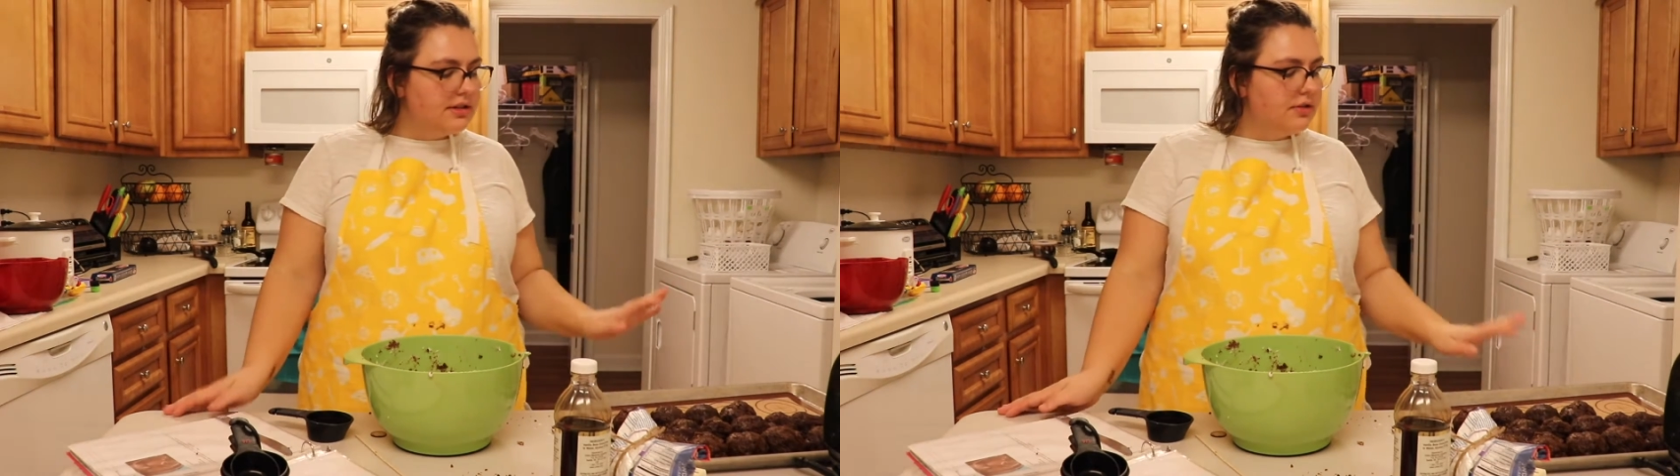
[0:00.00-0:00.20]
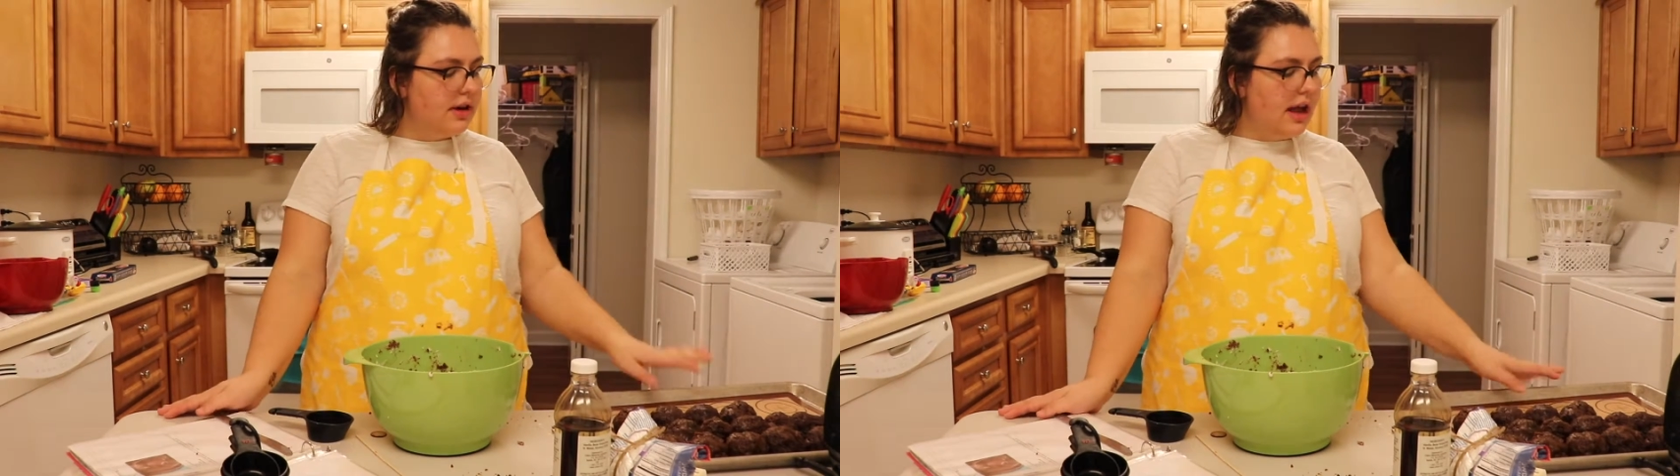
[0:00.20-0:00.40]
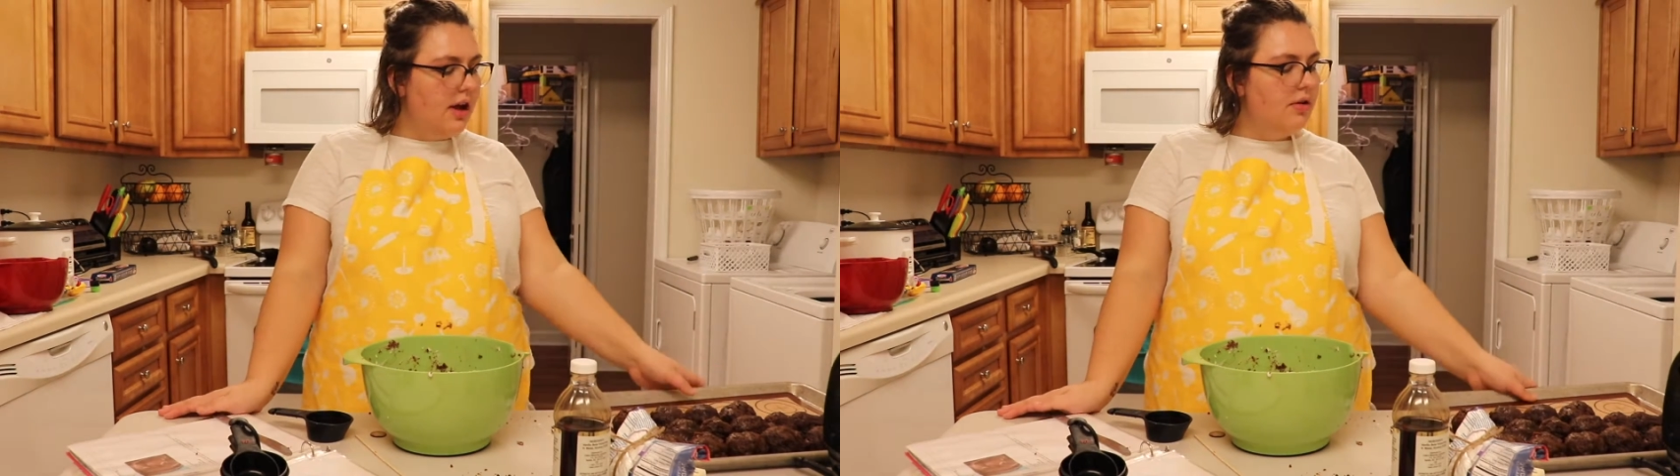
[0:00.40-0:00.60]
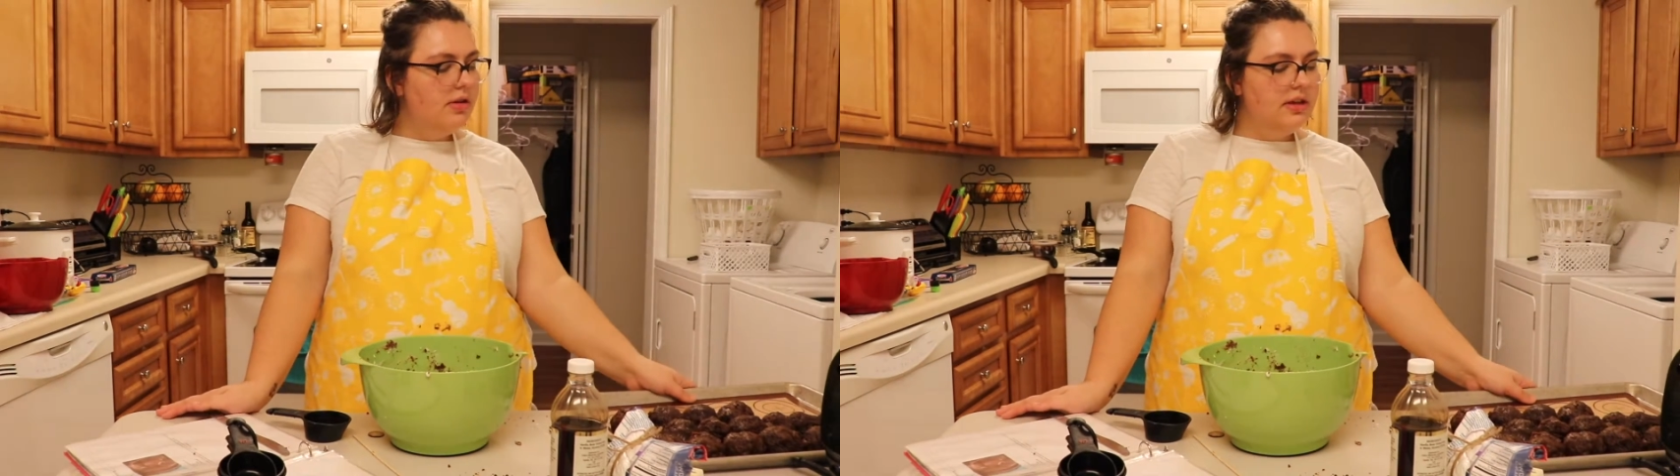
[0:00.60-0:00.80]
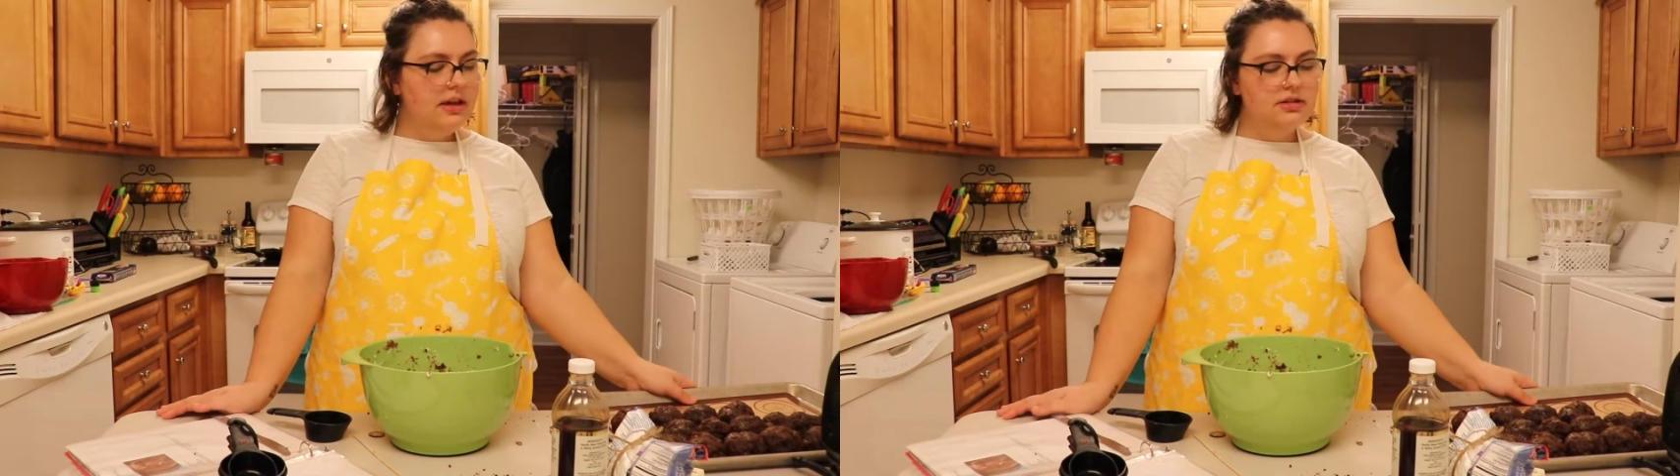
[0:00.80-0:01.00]
so
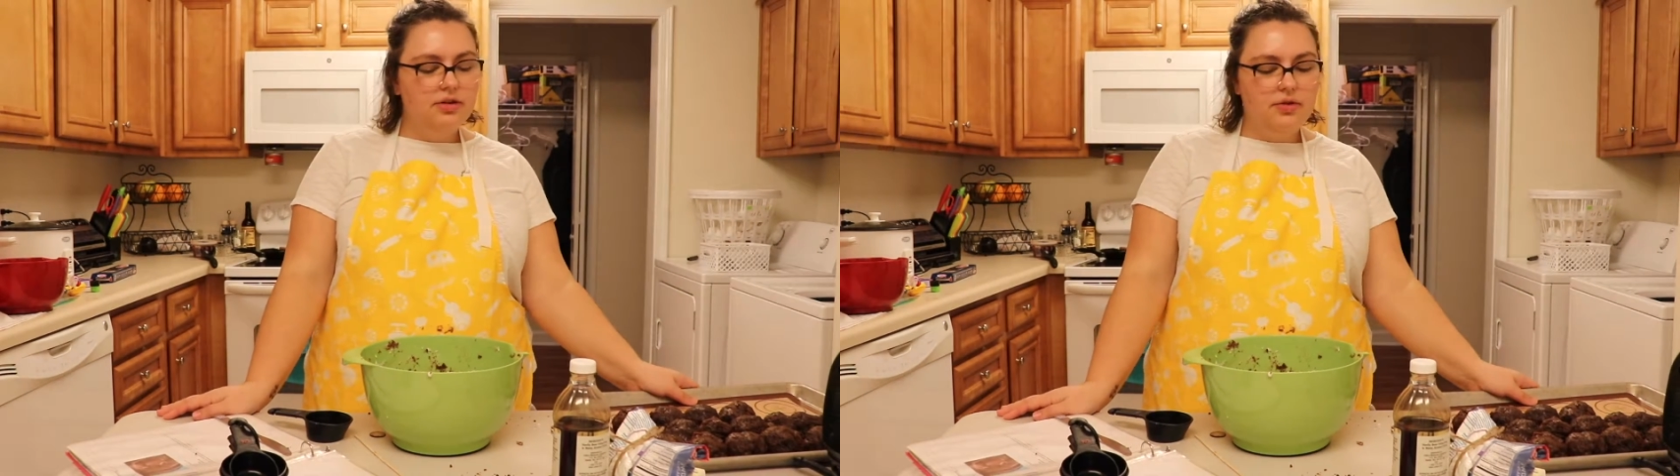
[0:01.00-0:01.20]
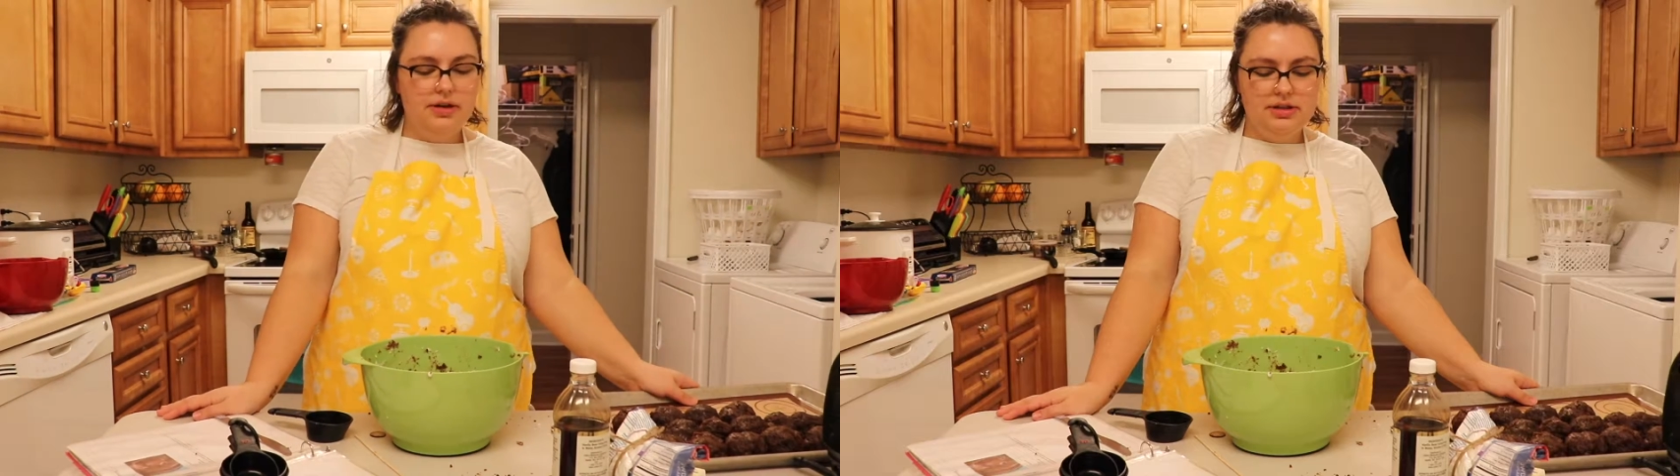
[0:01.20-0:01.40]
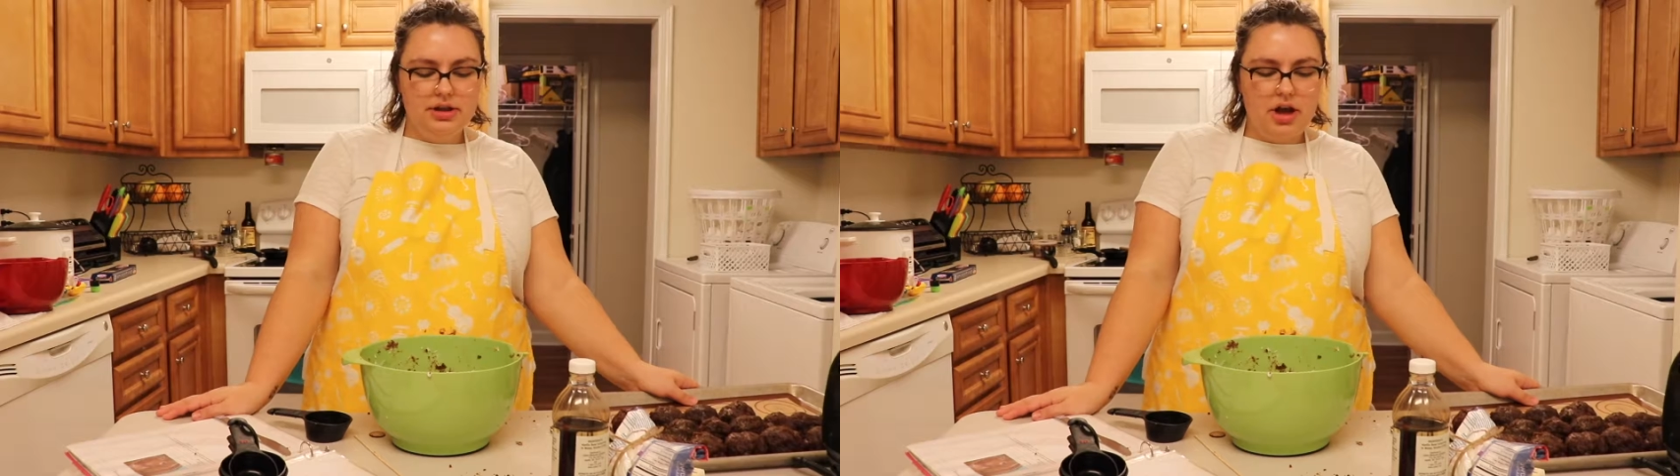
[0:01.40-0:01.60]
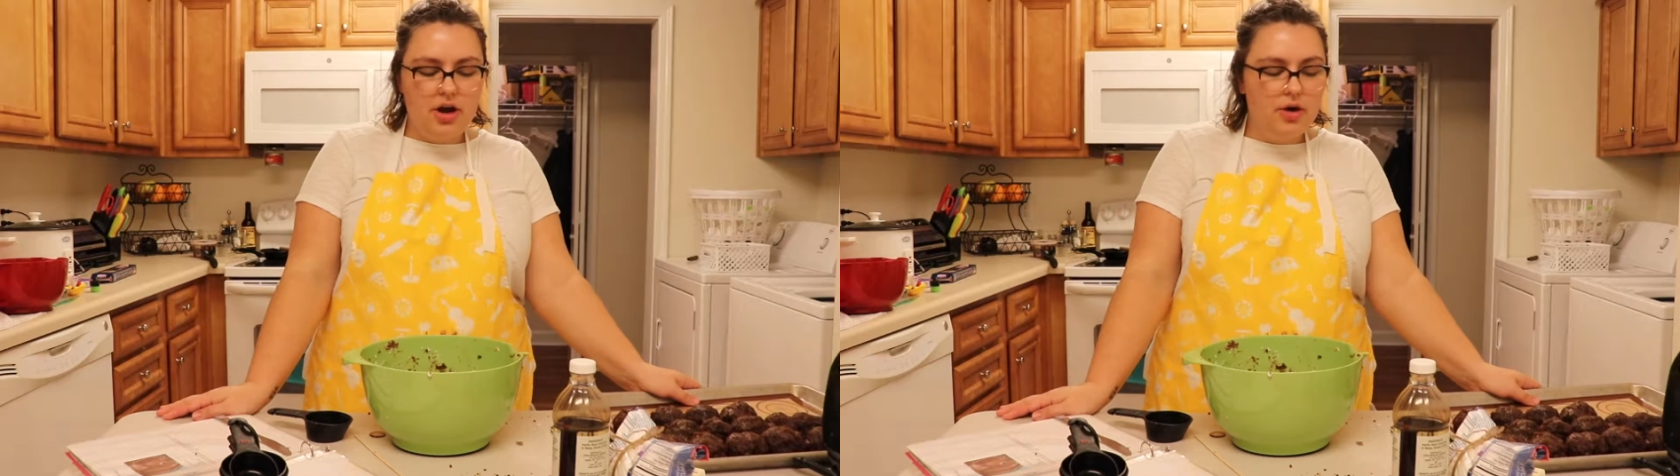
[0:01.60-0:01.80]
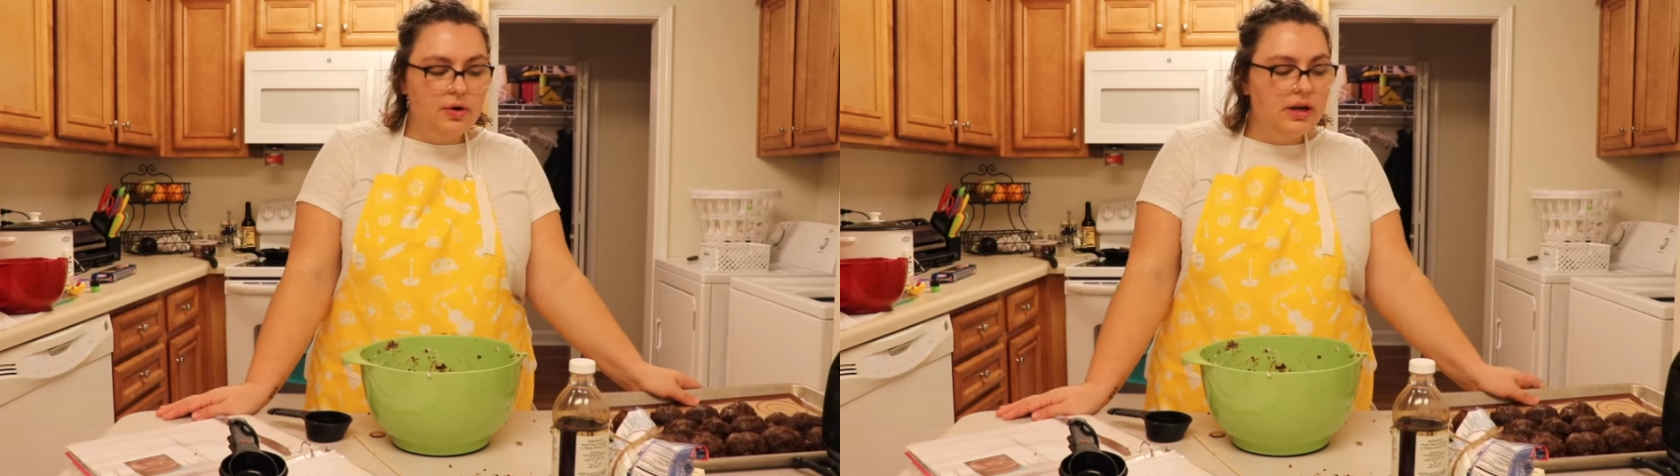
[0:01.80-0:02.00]
now these are going to
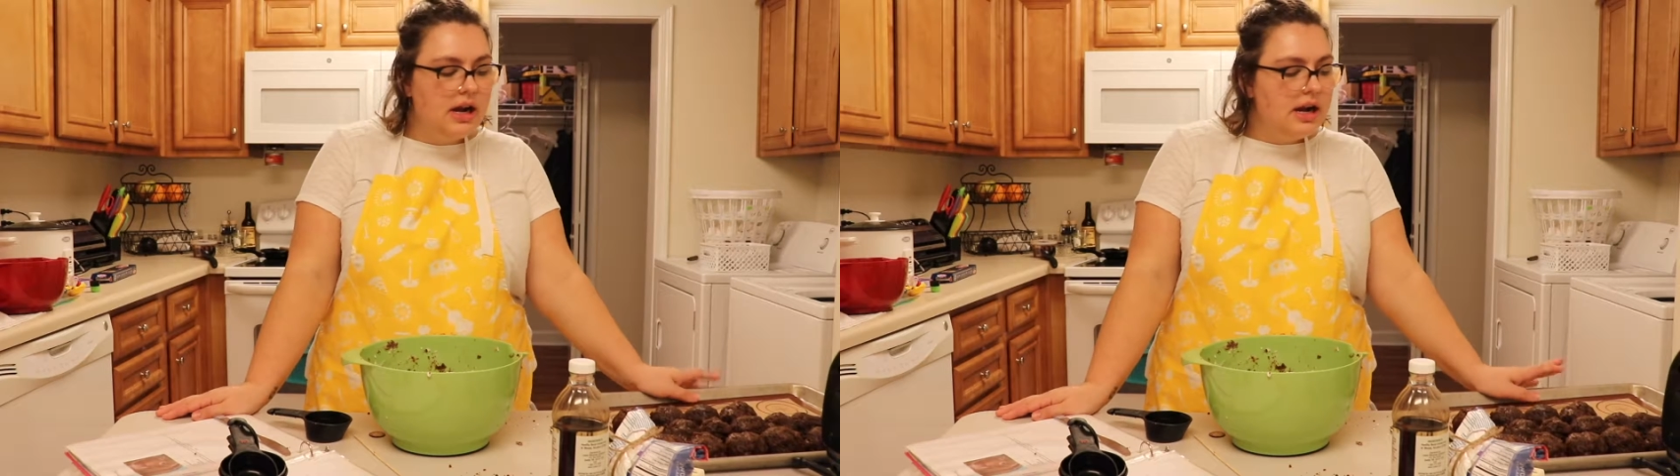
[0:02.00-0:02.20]
go